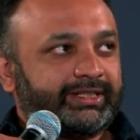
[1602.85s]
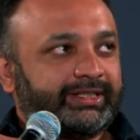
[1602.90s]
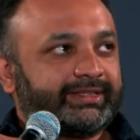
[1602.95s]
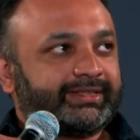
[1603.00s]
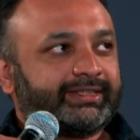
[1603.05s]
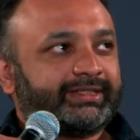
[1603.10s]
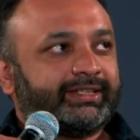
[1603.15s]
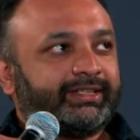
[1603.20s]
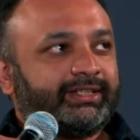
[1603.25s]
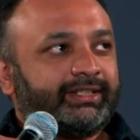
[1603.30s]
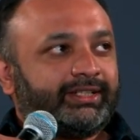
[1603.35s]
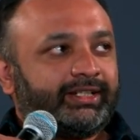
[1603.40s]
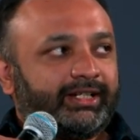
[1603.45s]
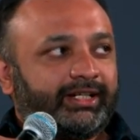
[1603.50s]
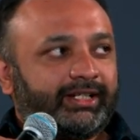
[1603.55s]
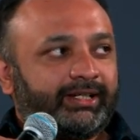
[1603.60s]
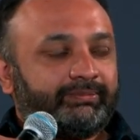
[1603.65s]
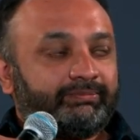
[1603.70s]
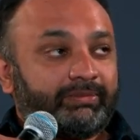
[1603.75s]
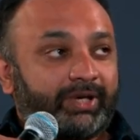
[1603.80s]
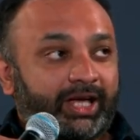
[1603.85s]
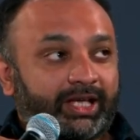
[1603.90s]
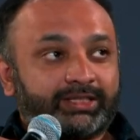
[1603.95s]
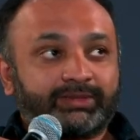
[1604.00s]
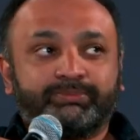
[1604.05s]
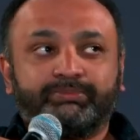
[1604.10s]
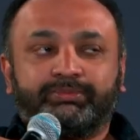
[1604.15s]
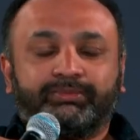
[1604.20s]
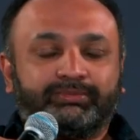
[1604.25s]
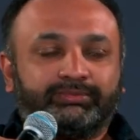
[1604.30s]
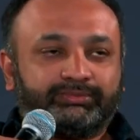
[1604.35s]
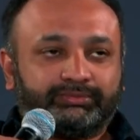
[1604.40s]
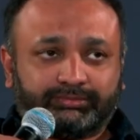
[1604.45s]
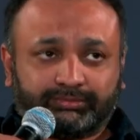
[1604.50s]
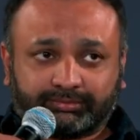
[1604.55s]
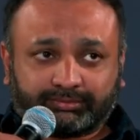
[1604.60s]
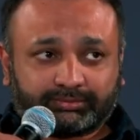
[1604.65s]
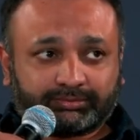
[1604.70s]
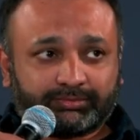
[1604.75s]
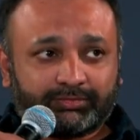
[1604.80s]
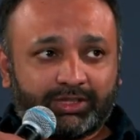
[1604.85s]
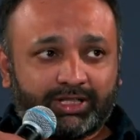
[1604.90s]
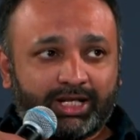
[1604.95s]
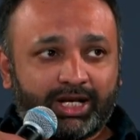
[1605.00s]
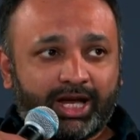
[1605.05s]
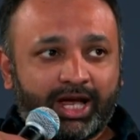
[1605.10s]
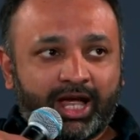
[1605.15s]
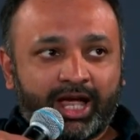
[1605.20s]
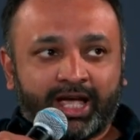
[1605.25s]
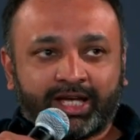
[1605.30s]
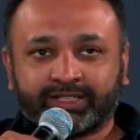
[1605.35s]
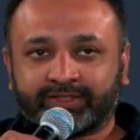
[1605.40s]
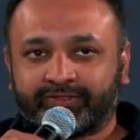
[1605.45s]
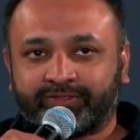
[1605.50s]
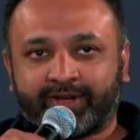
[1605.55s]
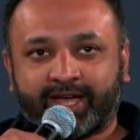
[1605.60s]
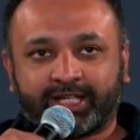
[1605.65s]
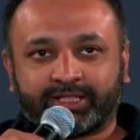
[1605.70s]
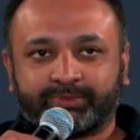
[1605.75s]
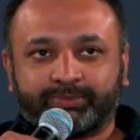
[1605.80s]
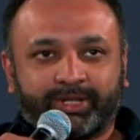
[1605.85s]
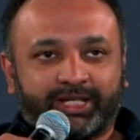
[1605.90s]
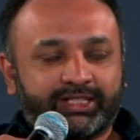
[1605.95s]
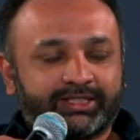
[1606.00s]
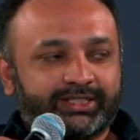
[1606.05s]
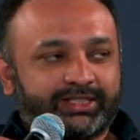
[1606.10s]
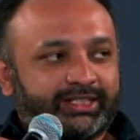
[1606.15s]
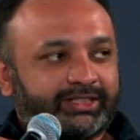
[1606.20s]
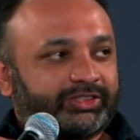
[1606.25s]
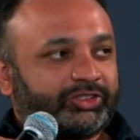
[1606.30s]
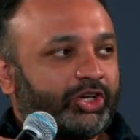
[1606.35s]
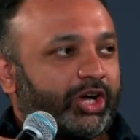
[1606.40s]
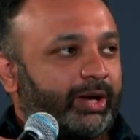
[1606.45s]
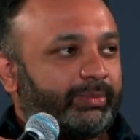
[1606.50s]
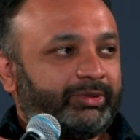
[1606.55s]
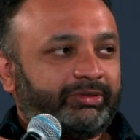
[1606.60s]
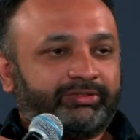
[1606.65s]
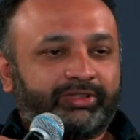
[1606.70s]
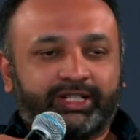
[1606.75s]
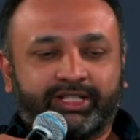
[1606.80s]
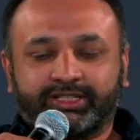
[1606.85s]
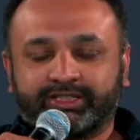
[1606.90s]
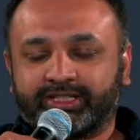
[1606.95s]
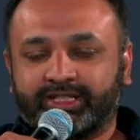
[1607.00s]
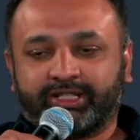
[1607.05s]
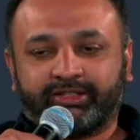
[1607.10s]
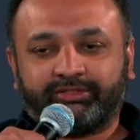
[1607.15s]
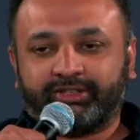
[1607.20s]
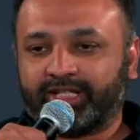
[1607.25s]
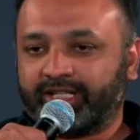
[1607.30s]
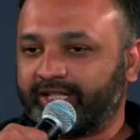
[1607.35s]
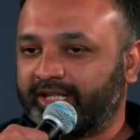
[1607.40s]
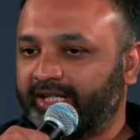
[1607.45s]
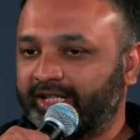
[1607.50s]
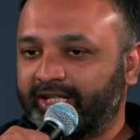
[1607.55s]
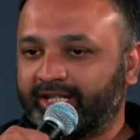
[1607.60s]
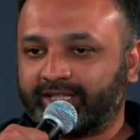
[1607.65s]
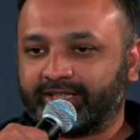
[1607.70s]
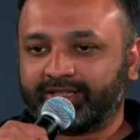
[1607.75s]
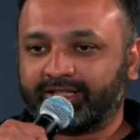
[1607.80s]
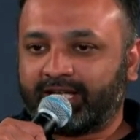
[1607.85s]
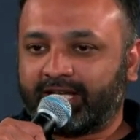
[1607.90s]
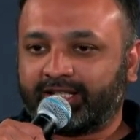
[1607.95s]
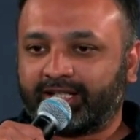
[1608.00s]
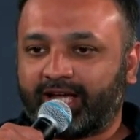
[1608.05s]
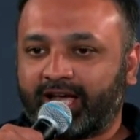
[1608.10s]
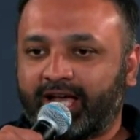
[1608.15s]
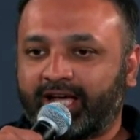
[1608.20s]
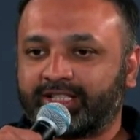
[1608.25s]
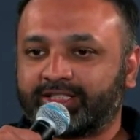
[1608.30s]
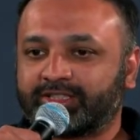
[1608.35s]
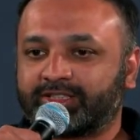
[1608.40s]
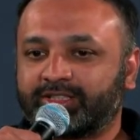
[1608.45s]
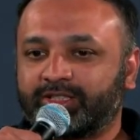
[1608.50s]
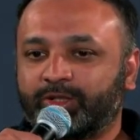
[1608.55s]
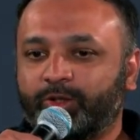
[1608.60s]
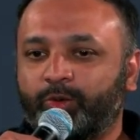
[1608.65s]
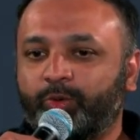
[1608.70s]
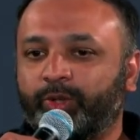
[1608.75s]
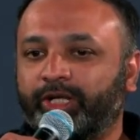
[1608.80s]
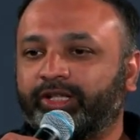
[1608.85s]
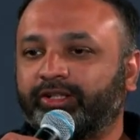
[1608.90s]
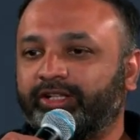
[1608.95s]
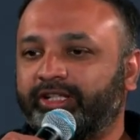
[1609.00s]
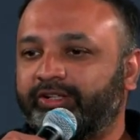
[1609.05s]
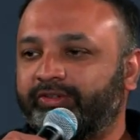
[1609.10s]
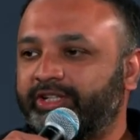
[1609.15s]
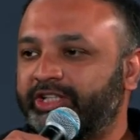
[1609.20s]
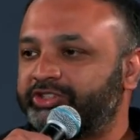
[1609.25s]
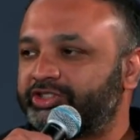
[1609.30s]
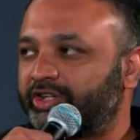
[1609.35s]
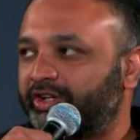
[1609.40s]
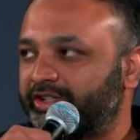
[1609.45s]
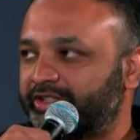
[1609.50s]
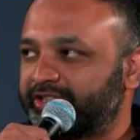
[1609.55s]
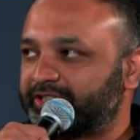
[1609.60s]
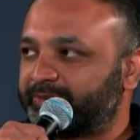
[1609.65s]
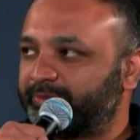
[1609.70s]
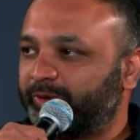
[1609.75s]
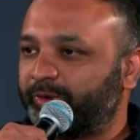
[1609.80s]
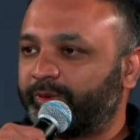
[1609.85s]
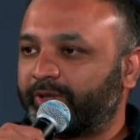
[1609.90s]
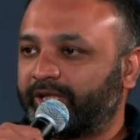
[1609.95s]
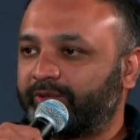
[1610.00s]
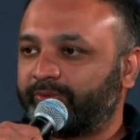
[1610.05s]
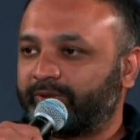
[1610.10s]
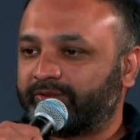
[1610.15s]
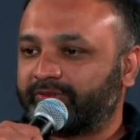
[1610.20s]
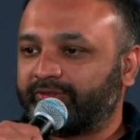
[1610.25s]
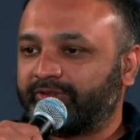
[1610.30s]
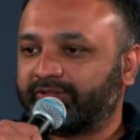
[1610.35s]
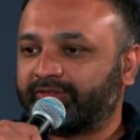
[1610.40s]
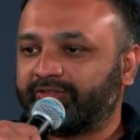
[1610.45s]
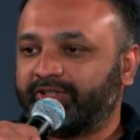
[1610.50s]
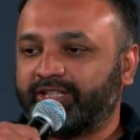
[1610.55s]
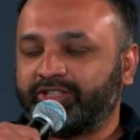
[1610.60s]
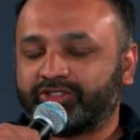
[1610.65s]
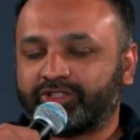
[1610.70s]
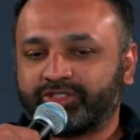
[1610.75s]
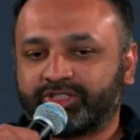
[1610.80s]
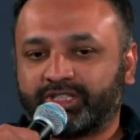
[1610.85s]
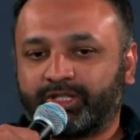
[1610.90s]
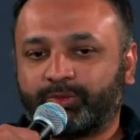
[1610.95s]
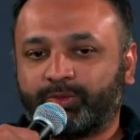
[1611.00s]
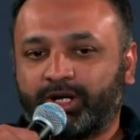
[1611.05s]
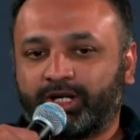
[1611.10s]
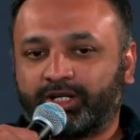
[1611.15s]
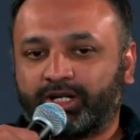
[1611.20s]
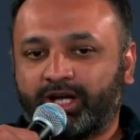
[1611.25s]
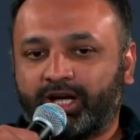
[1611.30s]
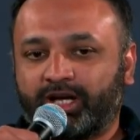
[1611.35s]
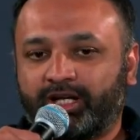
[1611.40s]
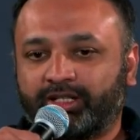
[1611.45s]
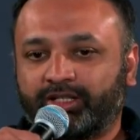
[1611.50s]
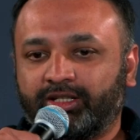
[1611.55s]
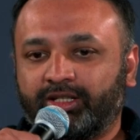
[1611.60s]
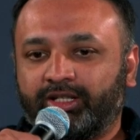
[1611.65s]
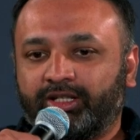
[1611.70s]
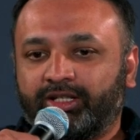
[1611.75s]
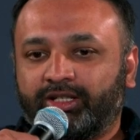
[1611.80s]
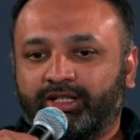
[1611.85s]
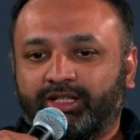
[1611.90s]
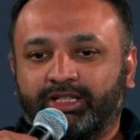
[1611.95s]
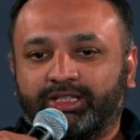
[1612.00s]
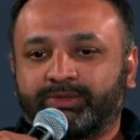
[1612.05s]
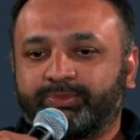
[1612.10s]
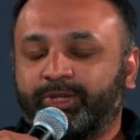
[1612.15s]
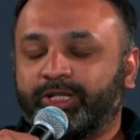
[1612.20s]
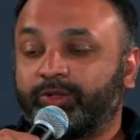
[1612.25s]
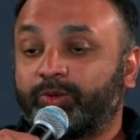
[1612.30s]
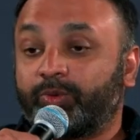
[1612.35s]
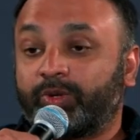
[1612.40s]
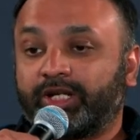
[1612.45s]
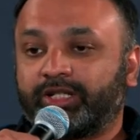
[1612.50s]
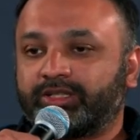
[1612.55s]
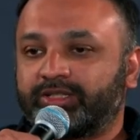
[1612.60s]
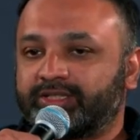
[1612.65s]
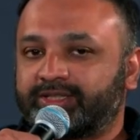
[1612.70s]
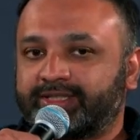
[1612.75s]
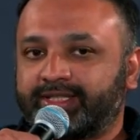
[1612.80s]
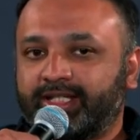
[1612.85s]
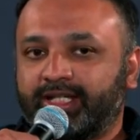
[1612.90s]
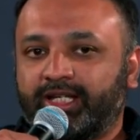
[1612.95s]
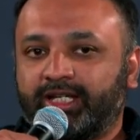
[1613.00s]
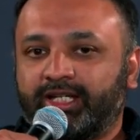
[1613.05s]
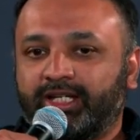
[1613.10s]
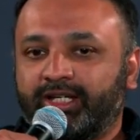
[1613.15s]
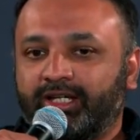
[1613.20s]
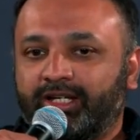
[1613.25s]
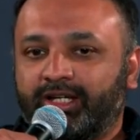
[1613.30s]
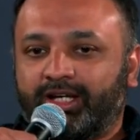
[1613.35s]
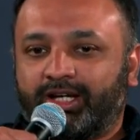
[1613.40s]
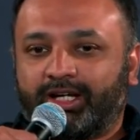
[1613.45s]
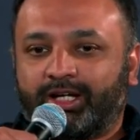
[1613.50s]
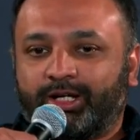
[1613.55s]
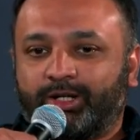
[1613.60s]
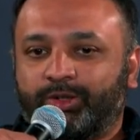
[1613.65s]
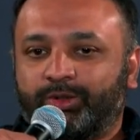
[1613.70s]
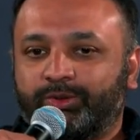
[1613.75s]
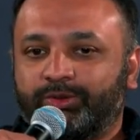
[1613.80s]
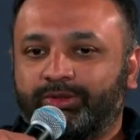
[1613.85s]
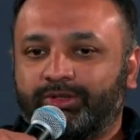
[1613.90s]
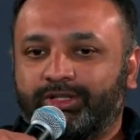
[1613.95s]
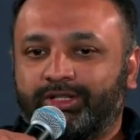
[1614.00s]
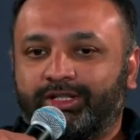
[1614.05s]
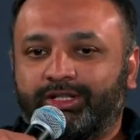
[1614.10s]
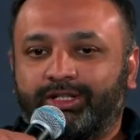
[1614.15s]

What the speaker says: Is as fast-paced as Shopify is innovating, and as quickly Recharge is moving with features and whatnot, it's been great to see how,